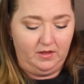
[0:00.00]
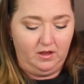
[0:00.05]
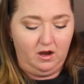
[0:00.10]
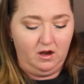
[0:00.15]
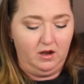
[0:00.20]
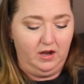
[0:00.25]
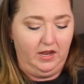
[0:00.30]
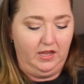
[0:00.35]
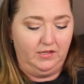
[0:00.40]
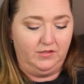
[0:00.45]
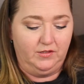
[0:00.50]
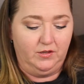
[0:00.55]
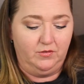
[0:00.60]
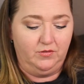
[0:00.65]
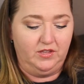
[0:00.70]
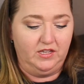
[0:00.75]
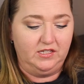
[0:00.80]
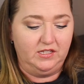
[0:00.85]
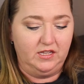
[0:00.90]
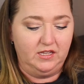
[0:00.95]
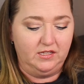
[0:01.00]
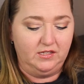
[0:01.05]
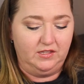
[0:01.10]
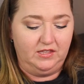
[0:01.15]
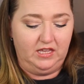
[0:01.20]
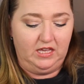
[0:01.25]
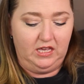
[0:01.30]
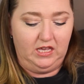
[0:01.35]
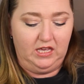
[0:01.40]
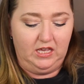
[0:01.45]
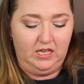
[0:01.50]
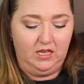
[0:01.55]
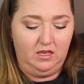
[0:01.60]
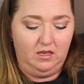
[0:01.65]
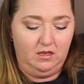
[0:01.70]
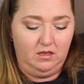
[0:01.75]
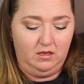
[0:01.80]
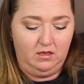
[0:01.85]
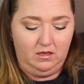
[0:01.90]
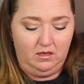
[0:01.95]
Alright, so this is the
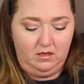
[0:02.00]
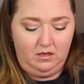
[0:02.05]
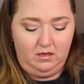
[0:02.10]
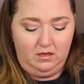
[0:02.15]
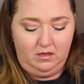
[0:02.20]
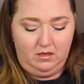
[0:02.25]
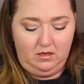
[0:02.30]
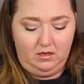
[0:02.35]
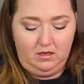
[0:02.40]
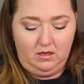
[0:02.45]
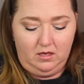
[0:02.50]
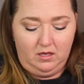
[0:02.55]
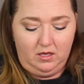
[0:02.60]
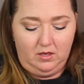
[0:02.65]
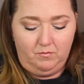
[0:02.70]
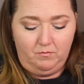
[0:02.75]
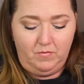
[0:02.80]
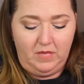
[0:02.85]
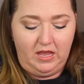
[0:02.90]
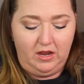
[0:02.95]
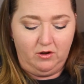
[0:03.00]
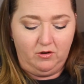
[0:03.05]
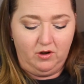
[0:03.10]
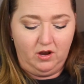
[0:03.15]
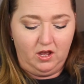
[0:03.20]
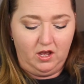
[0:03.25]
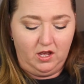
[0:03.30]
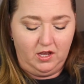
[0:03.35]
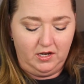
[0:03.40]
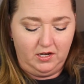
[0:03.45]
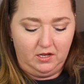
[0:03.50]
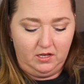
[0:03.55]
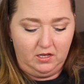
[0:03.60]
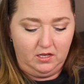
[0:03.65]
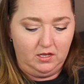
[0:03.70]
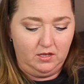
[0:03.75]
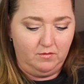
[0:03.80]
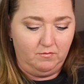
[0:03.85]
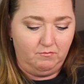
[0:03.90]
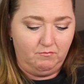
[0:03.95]
Chameleon
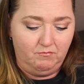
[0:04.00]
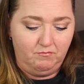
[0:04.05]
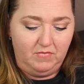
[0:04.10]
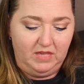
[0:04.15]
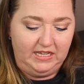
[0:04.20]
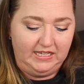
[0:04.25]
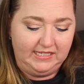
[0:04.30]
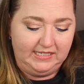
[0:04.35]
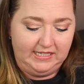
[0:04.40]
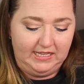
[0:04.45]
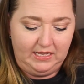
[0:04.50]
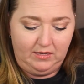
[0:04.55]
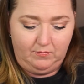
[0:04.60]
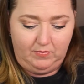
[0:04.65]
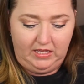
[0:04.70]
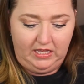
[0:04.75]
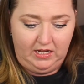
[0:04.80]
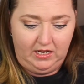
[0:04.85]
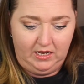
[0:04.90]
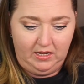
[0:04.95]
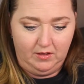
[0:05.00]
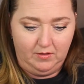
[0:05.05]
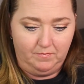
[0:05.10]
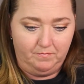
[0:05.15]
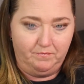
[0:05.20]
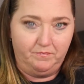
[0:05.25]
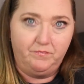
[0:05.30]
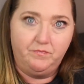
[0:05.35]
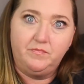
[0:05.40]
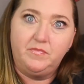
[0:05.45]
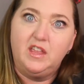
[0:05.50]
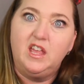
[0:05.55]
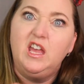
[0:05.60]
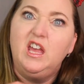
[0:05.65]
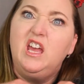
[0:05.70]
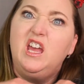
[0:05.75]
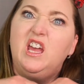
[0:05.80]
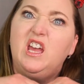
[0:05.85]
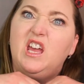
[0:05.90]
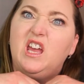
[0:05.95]
mixing medium.
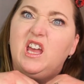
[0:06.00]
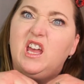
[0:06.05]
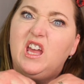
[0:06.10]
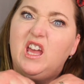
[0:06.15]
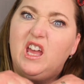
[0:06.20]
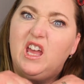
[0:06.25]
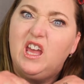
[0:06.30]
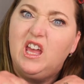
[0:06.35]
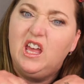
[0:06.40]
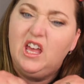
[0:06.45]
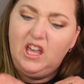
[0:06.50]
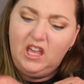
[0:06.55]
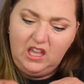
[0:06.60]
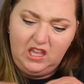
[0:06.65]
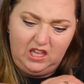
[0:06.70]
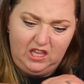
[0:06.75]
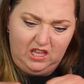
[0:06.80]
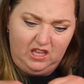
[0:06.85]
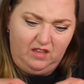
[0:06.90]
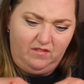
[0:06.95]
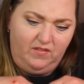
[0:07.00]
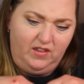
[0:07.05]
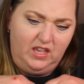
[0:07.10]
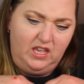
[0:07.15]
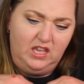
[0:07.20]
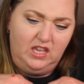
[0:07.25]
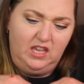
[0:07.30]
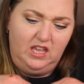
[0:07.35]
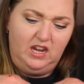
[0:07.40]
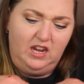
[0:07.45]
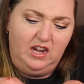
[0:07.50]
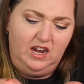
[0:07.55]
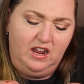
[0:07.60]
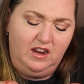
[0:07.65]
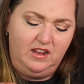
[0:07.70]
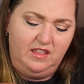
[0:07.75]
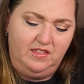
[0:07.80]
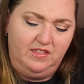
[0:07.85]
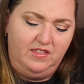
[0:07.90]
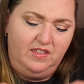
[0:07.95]
If I can get it
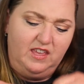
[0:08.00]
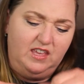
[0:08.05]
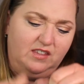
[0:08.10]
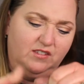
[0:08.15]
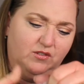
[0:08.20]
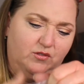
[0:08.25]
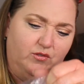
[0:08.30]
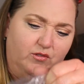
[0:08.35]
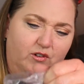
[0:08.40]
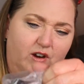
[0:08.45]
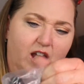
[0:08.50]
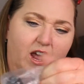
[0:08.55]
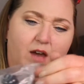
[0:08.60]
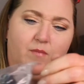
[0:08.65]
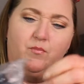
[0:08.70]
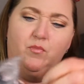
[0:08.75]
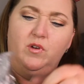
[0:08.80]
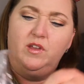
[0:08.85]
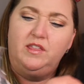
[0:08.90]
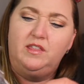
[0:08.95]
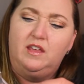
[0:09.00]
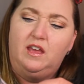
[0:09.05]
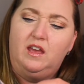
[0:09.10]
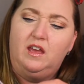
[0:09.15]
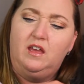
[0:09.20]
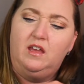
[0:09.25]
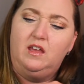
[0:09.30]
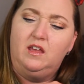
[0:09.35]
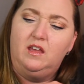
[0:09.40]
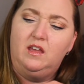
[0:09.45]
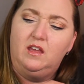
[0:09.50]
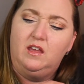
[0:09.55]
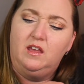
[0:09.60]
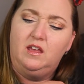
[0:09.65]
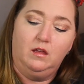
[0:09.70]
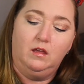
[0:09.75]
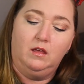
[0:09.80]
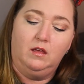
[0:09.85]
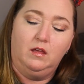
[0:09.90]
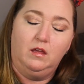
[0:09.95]
out of this crap. What the?
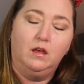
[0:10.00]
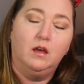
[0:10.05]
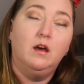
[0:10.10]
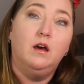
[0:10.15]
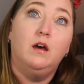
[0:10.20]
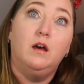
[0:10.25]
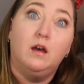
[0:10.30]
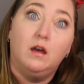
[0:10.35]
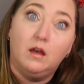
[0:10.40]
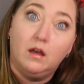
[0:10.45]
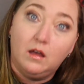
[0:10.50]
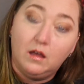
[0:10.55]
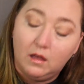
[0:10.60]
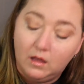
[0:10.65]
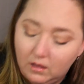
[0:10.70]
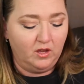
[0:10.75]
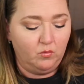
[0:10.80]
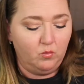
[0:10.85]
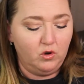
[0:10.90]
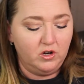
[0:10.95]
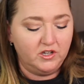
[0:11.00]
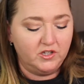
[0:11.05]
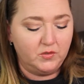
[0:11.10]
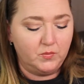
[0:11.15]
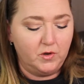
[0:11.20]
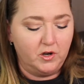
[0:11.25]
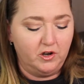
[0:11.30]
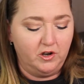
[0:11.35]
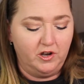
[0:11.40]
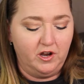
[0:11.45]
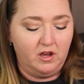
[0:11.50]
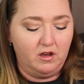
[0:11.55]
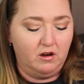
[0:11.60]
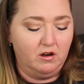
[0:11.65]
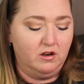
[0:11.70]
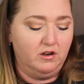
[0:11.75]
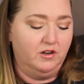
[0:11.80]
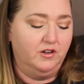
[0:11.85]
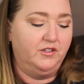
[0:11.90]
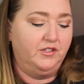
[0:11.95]
Oh, work smarter, not
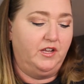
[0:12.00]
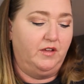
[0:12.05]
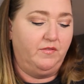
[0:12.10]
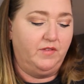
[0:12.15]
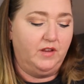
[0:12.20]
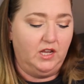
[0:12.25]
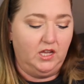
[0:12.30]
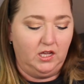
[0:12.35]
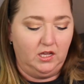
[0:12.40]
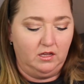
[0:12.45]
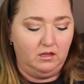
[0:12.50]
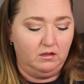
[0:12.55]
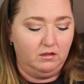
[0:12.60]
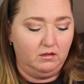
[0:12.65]
harder, Stephanie.